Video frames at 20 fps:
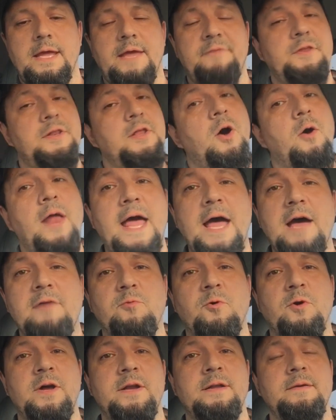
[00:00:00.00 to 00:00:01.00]
If you don't
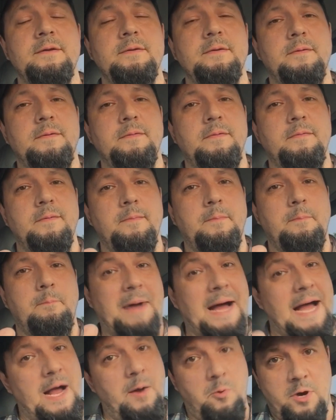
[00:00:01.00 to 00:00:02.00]
have one,
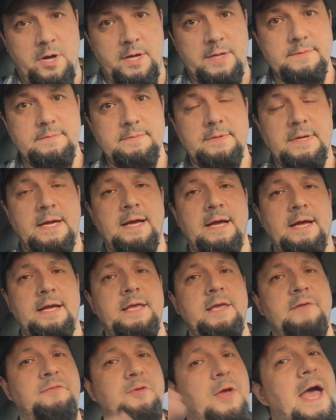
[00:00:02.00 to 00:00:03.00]
buy one.
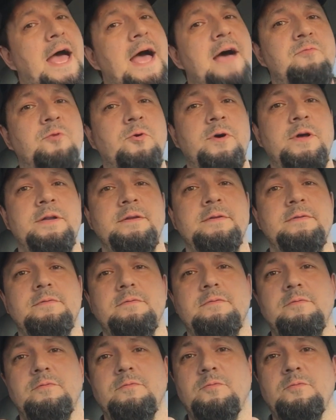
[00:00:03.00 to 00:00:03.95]
If you have one,